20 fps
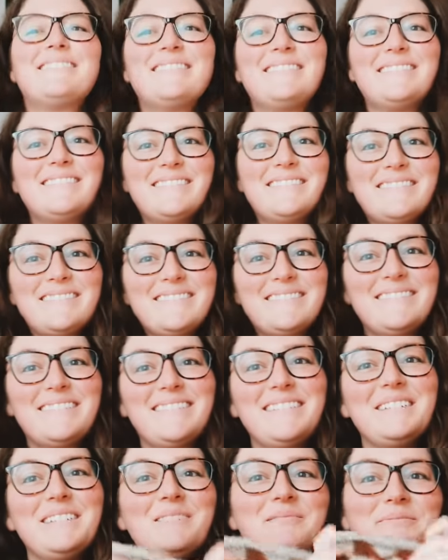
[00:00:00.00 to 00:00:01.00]

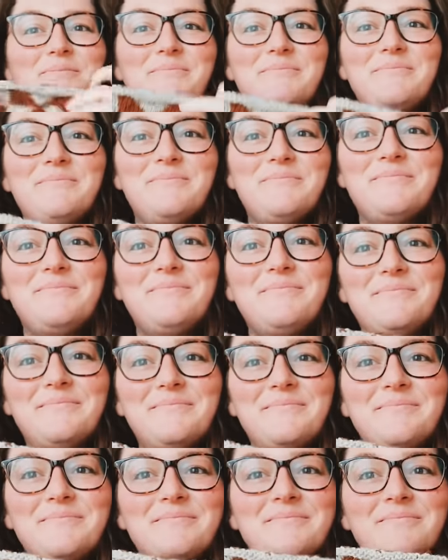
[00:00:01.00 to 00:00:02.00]

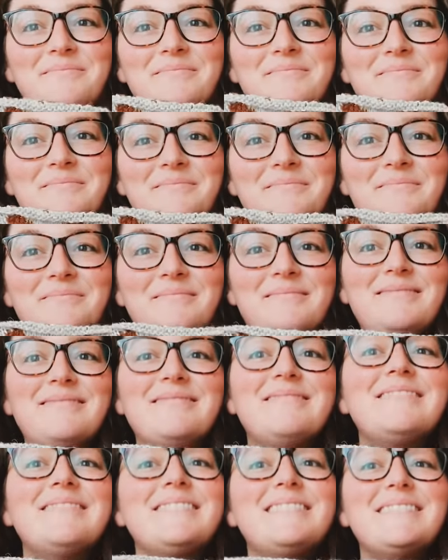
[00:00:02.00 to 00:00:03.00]

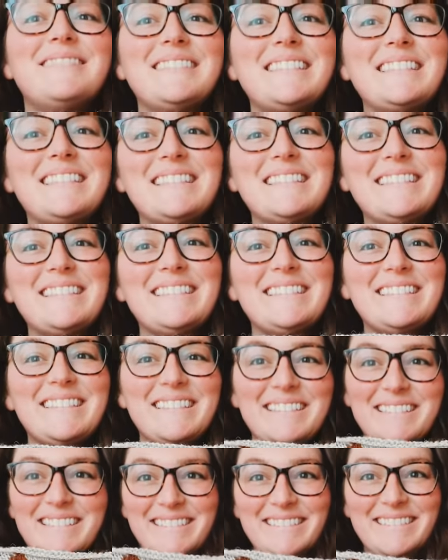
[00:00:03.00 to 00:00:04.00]

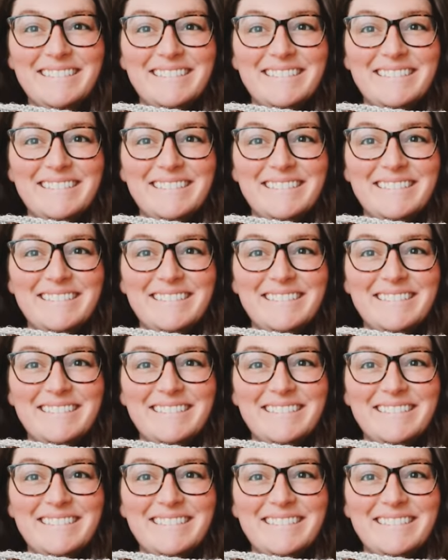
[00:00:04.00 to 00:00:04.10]
(no one is talking)